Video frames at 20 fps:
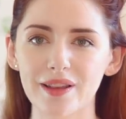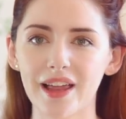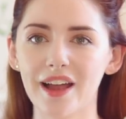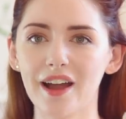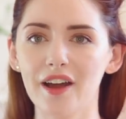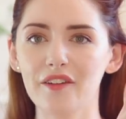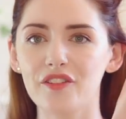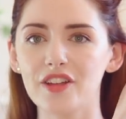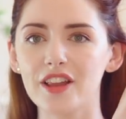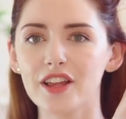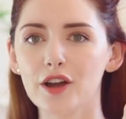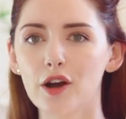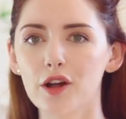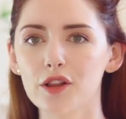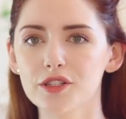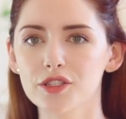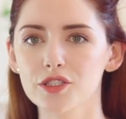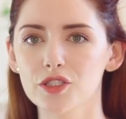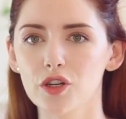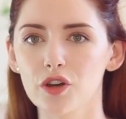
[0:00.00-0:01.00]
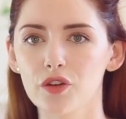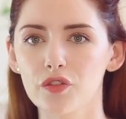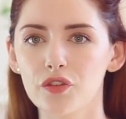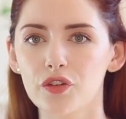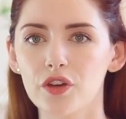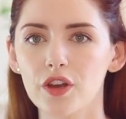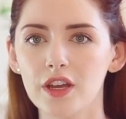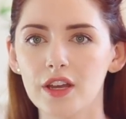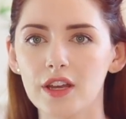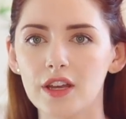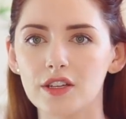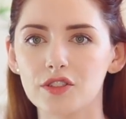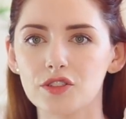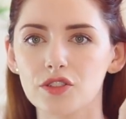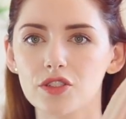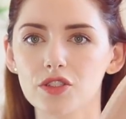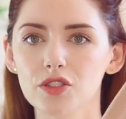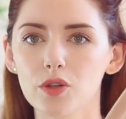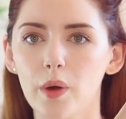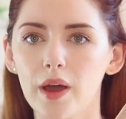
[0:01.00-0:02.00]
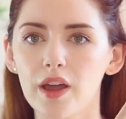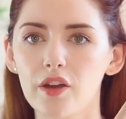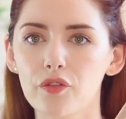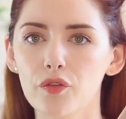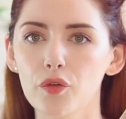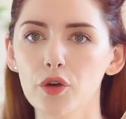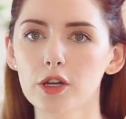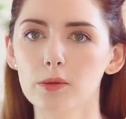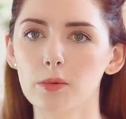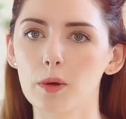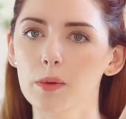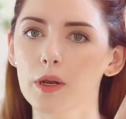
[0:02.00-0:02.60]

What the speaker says: Like, I feel like all their stuff is just quite affordable,